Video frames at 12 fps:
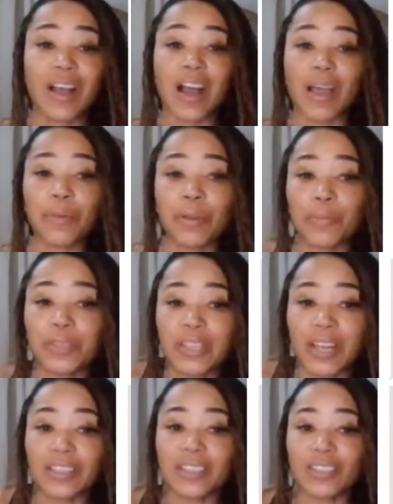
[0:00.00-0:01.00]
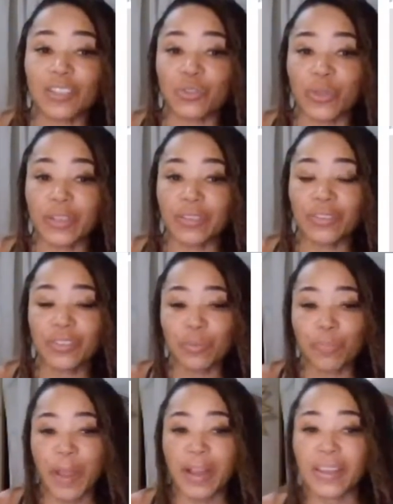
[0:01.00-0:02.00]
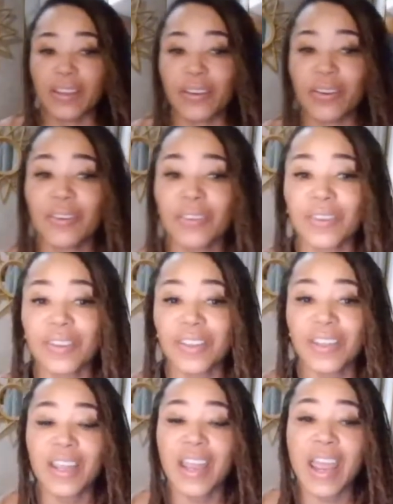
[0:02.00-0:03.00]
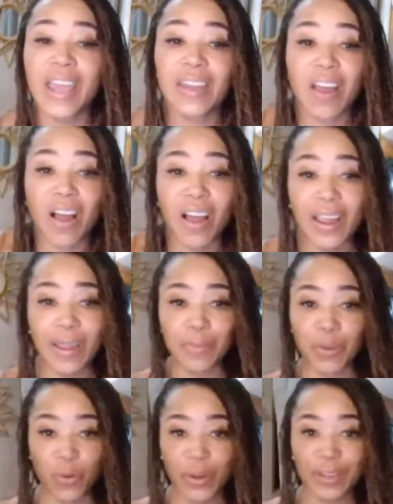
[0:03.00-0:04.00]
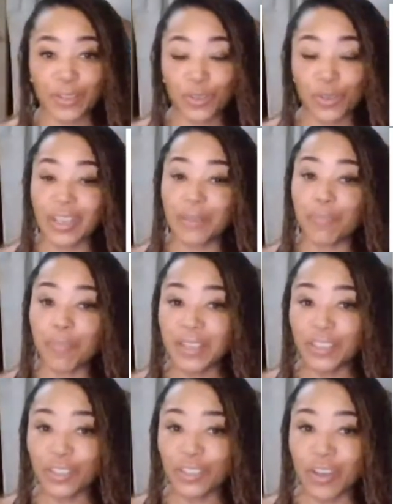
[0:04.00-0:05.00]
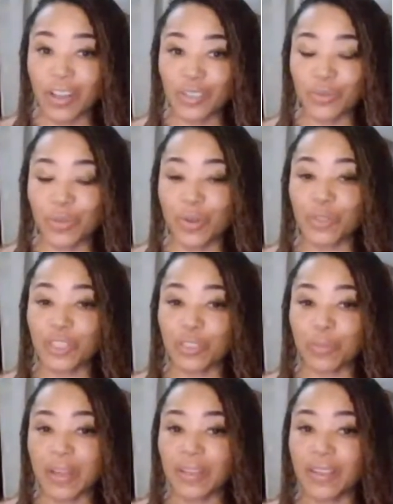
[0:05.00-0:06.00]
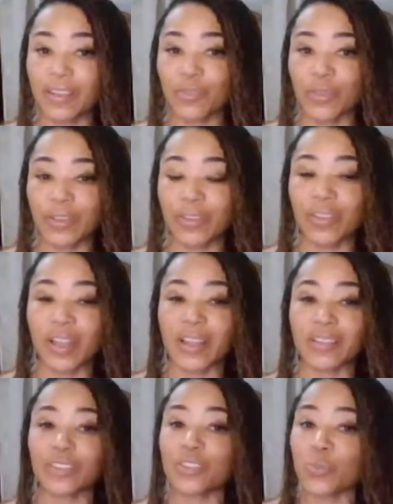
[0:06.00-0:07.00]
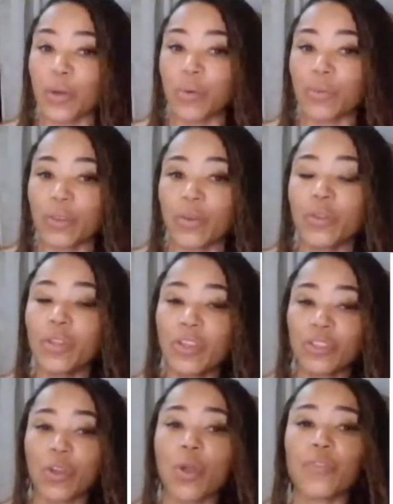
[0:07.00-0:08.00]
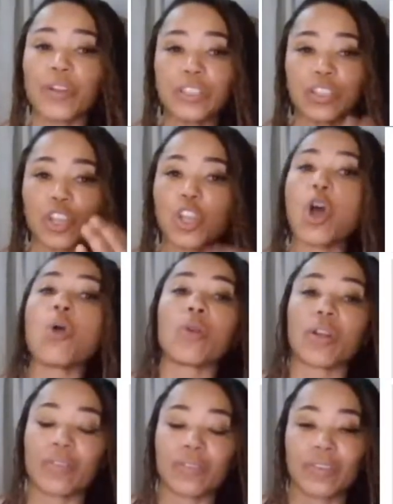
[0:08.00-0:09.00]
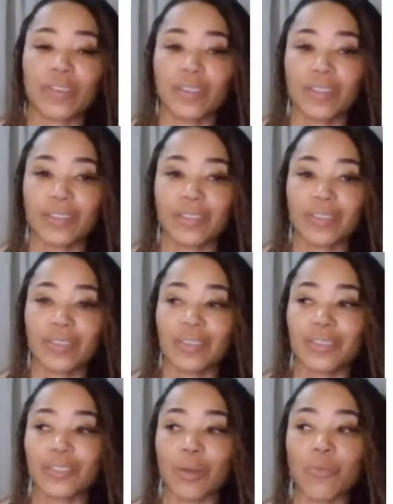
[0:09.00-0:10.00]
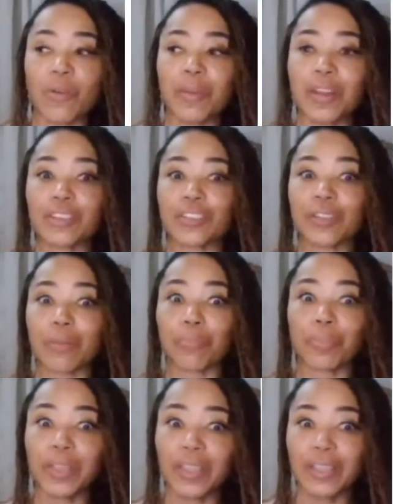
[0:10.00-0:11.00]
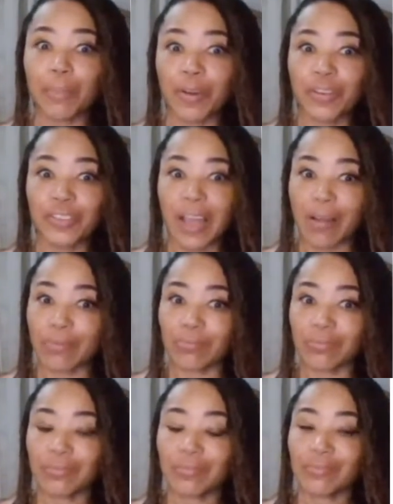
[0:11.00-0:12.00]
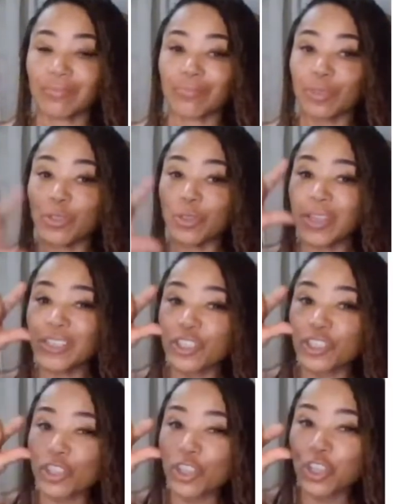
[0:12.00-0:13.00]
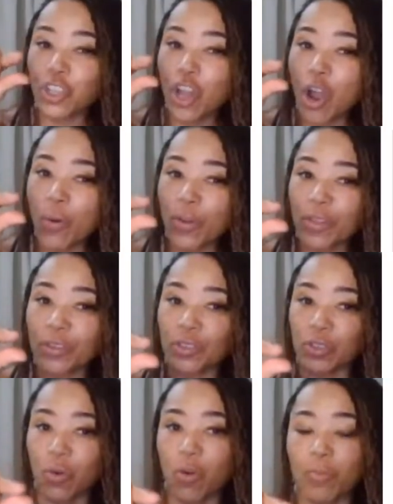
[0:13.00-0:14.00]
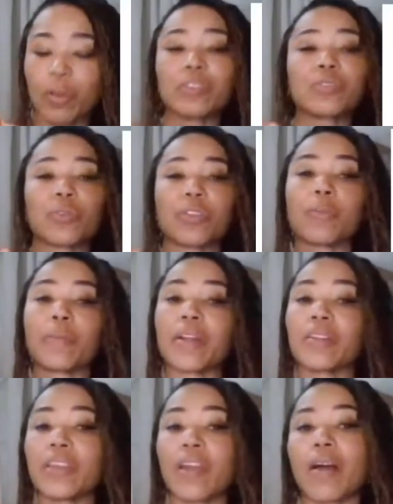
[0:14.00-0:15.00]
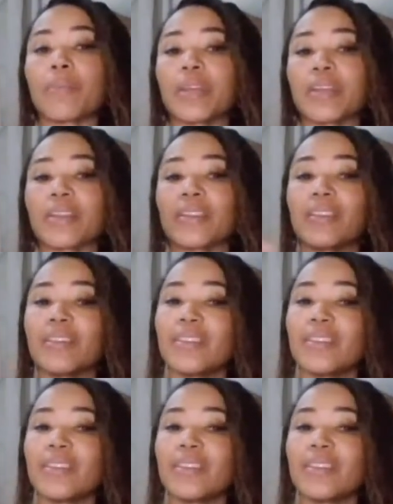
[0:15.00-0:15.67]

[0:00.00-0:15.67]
I'm going to protect these adrenals back here, and I am going to keep my testosterone, which is made in the adrenal glands as well, and the ovaries lower. Some women, it just completely burns out, but you can just lower those hormones where they're barely humming,